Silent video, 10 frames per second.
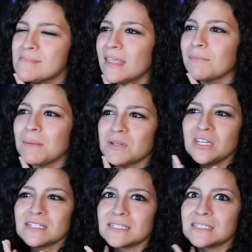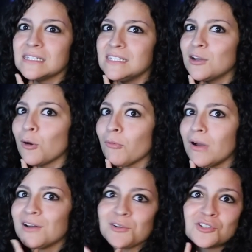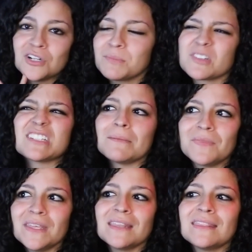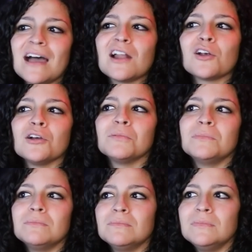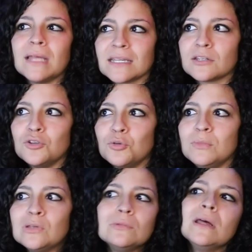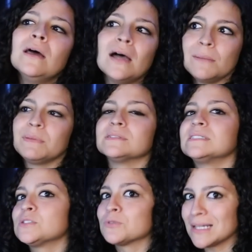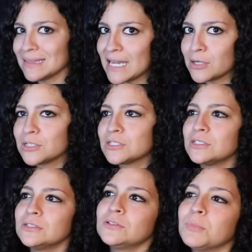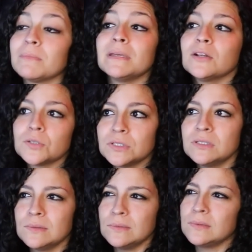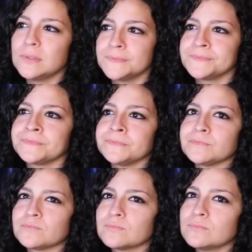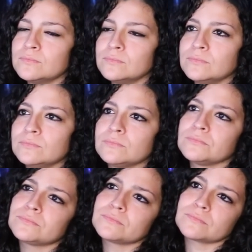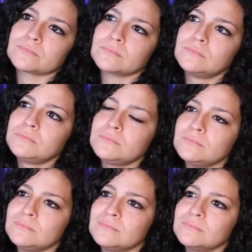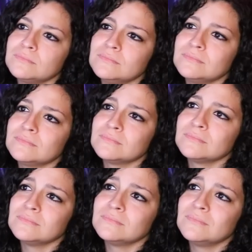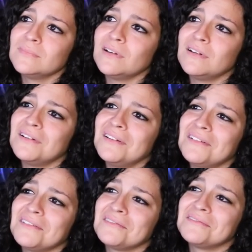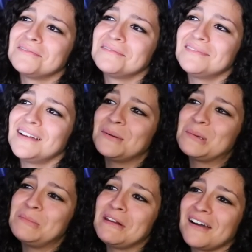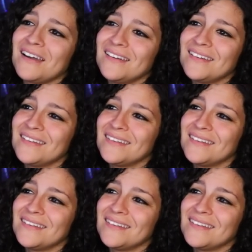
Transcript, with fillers: like maybe she has to dig or run or jump or something that her like new mute abilities would allow her to do, permit her to do. Once we get there, is that really going to be it for us, Wolf? Oh, I hope not.